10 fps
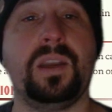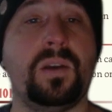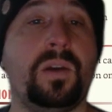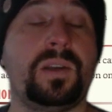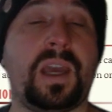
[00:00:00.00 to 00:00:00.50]
a
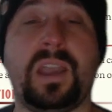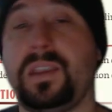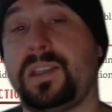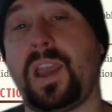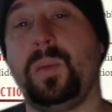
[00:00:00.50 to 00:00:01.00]
note at
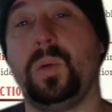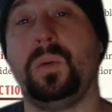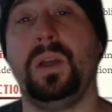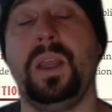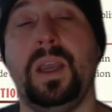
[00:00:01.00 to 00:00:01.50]
the
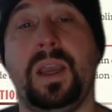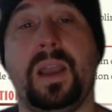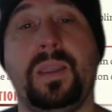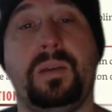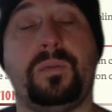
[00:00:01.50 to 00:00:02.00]
table,
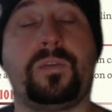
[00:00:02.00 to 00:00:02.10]
and then